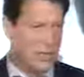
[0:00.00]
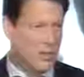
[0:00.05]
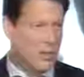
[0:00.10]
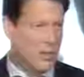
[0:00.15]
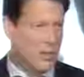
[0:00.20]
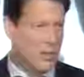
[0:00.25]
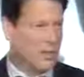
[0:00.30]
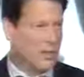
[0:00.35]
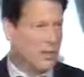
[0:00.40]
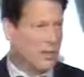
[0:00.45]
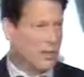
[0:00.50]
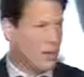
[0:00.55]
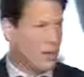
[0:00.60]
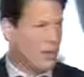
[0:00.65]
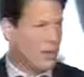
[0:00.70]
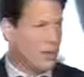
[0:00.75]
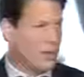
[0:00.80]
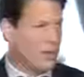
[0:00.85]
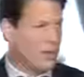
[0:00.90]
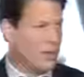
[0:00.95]
with their
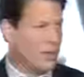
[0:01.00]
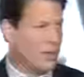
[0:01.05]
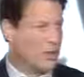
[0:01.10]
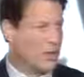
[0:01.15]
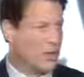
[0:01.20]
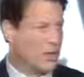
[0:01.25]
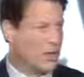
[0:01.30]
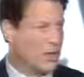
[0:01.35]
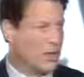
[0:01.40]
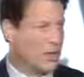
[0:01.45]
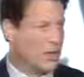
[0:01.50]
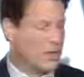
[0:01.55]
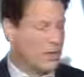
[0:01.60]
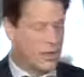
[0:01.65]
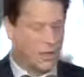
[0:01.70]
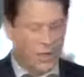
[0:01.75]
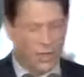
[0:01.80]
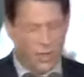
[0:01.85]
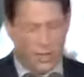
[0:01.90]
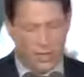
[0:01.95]
own uh, grit and
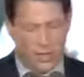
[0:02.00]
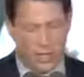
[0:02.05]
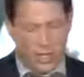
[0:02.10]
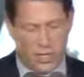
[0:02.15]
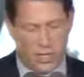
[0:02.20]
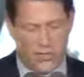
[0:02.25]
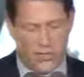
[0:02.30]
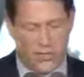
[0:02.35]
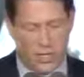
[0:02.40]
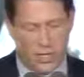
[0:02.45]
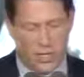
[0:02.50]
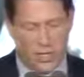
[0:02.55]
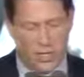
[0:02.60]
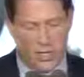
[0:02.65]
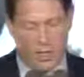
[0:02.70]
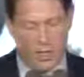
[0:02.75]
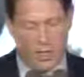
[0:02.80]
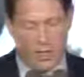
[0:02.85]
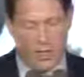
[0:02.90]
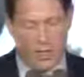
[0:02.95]
courage and
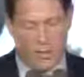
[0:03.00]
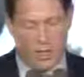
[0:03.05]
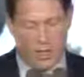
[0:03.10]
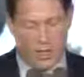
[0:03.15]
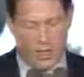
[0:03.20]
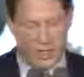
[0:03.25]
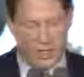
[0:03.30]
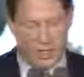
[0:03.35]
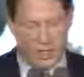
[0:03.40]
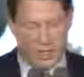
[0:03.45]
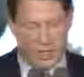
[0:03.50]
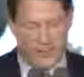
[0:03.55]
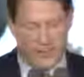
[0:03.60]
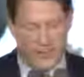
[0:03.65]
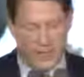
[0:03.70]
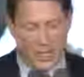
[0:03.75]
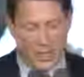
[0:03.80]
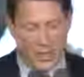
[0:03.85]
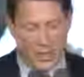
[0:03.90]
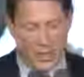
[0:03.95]
independence.
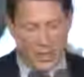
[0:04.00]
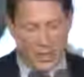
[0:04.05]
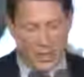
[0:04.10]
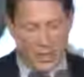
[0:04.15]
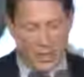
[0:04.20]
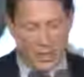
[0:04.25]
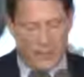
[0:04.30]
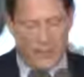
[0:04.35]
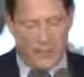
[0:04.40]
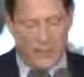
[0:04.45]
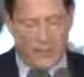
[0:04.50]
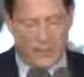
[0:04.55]
Uh,